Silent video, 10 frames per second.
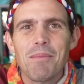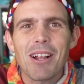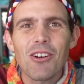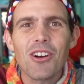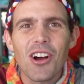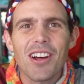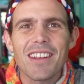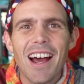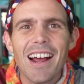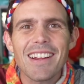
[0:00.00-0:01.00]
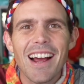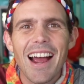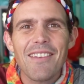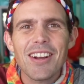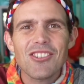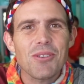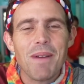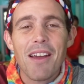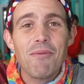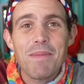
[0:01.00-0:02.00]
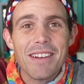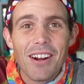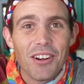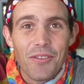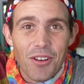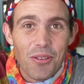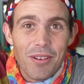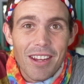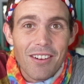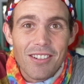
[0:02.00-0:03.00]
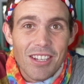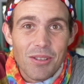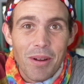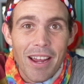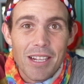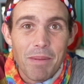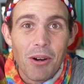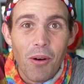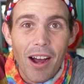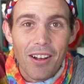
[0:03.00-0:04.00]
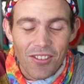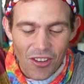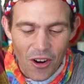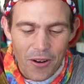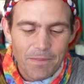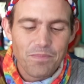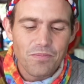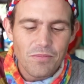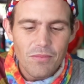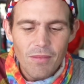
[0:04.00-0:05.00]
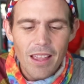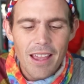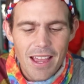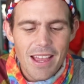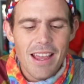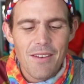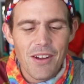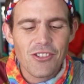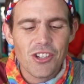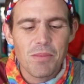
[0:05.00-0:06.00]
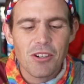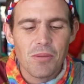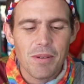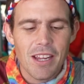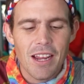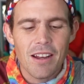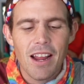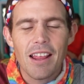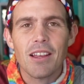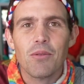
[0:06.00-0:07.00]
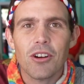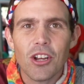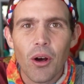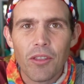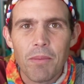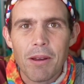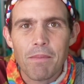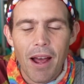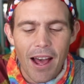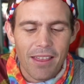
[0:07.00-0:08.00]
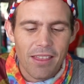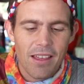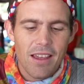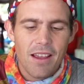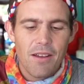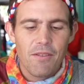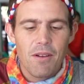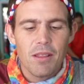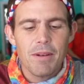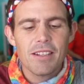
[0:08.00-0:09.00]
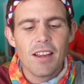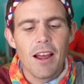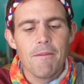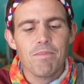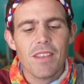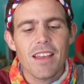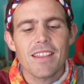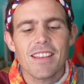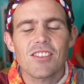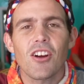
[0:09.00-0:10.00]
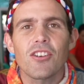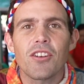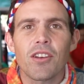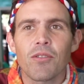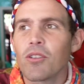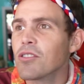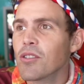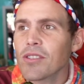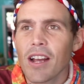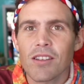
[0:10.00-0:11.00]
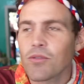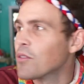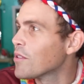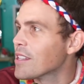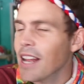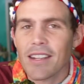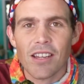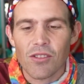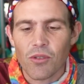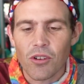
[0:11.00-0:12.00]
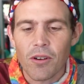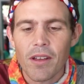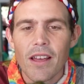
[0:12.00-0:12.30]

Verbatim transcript: Malungon. I, I haven't actually, I haven't been down here for three years this year. It's been a while, so adventure's about to begin. I think we're gonna go off the beaten path. In the meantime, this car knew your rules, those guys rule, these atis rule,